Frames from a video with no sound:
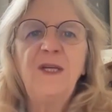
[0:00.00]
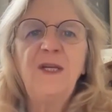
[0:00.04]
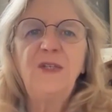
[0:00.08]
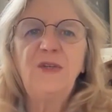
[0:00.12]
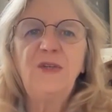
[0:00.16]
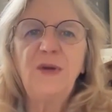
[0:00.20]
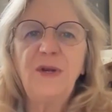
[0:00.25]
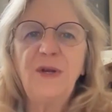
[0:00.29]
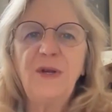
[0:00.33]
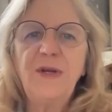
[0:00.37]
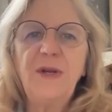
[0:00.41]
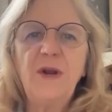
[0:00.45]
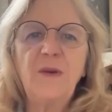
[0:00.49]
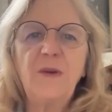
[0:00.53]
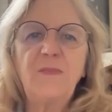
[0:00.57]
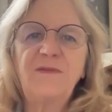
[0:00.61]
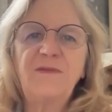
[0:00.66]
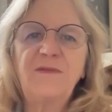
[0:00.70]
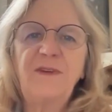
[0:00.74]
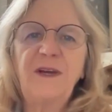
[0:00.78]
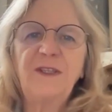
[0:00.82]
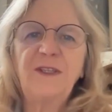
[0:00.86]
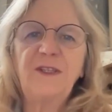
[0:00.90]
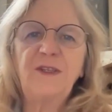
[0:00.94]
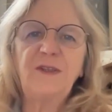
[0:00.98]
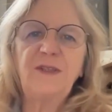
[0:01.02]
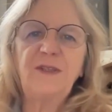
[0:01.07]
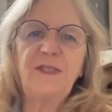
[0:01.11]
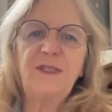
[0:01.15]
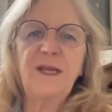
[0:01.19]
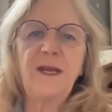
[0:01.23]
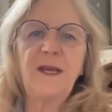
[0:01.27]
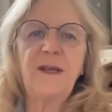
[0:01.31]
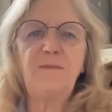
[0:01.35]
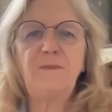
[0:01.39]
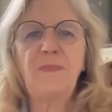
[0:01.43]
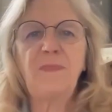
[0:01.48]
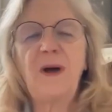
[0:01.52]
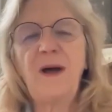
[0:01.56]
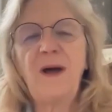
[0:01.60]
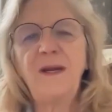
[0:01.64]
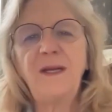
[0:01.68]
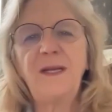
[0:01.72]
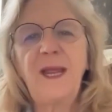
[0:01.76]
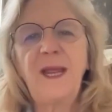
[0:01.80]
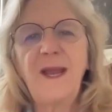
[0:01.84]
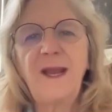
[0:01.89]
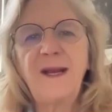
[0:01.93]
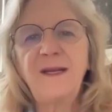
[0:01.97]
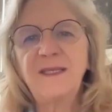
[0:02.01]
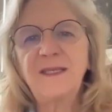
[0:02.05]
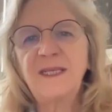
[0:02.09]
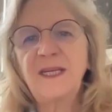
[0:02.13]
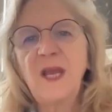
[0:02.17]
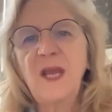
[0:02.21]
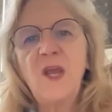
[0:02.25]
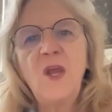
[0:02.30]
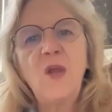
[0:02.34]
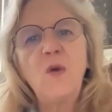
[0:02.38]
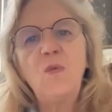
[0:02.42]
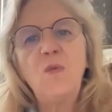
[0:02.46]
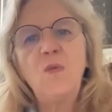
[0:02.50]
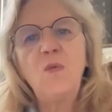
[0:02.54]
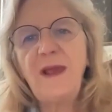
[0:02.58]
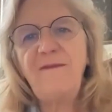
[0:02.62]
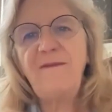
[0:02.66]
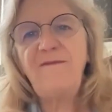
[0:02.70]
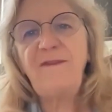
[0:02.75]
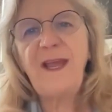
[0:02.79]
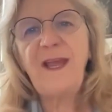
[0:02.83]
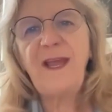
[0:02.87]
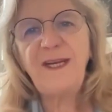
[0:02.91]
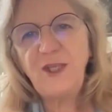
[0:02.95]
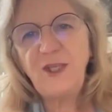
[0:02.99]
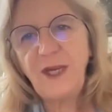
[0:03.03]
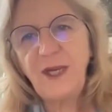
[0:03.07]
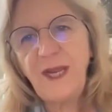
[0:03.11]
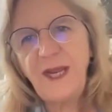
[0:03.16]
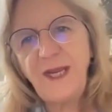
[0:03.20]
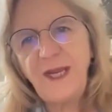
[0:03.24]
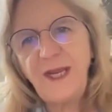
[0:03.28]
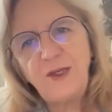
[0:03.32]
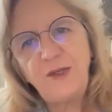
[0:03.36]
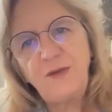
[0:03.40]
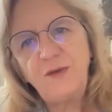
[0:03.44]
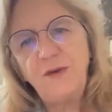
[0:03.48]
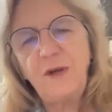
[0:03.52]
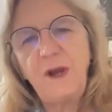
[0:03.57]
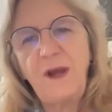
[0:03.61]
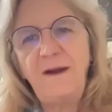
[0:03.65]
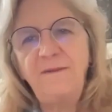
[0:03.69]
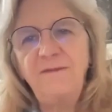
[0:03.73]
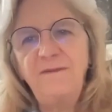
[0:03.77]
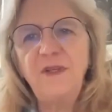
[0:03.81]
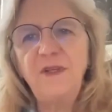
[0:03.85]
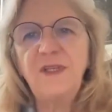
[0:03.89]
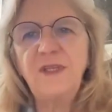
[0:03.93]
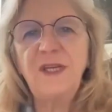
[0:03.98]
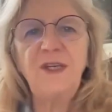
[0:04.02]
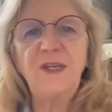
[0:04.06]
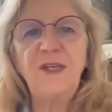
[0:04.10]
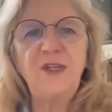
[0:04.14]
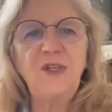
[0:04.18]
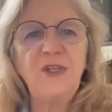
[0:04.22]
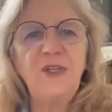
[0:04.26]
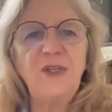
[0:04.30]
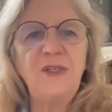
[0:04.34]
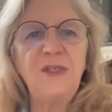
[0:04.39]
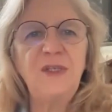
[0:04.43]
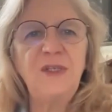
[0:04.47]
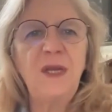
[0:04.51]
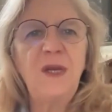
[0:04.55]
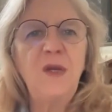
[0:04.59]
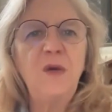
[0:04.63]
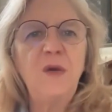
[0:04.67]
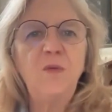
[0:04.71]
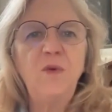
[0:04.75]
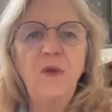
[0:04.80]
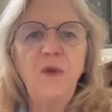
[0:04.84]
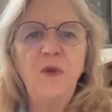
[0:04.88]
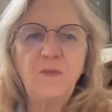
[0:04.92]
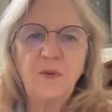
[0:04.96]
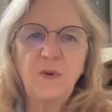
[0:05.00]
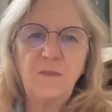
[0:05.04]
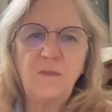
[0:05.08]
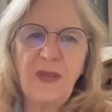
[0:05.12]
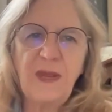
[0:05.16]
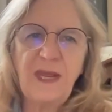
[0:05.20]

During our Professional Insight podcast, we have educational conversations with